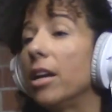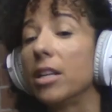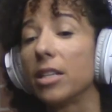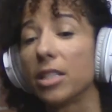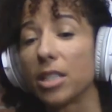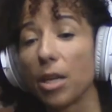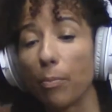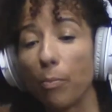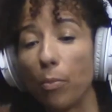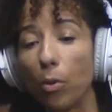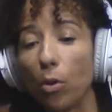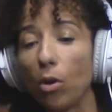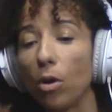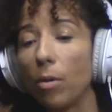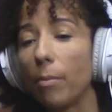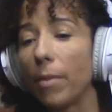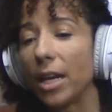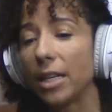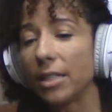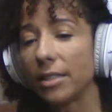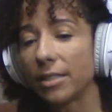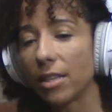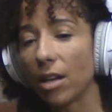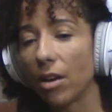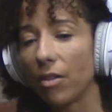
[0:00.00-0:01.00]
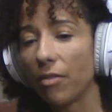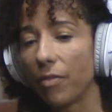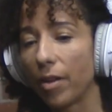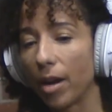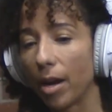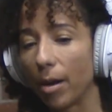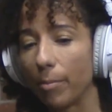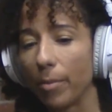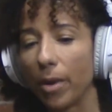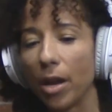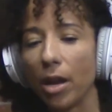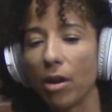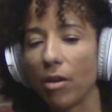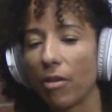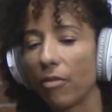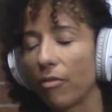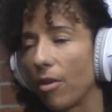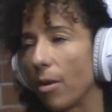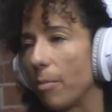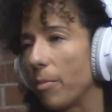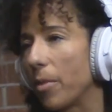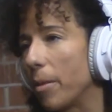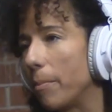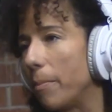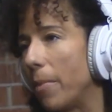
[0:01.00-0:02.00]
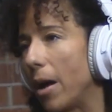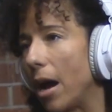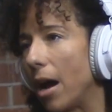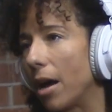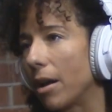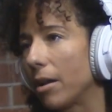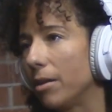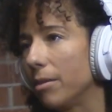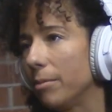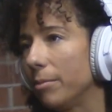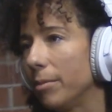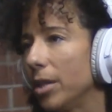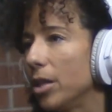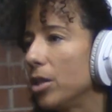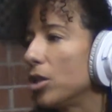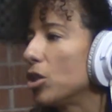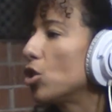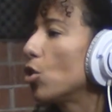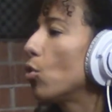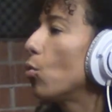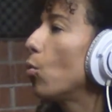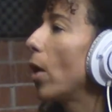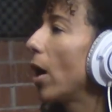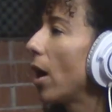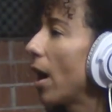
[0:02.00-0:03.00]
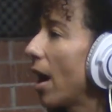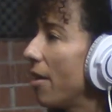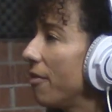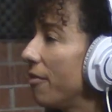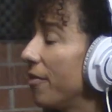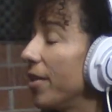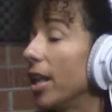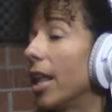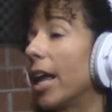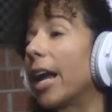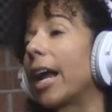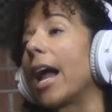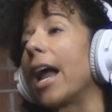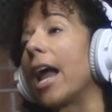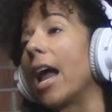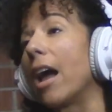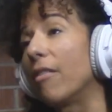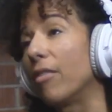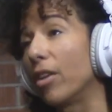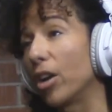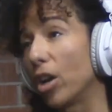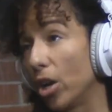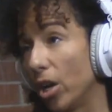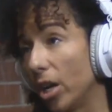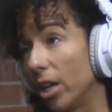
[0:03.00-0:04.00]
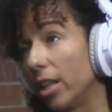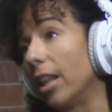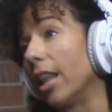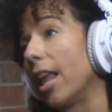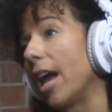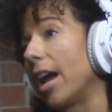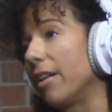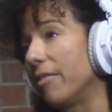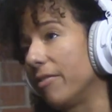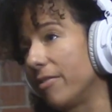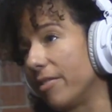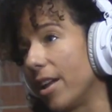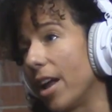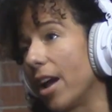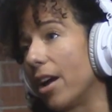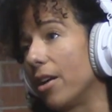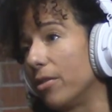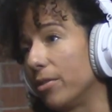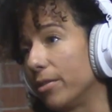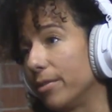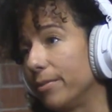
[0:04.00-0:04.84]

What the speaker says: to pull myself up from the bottom to where I feel like I have a good life now.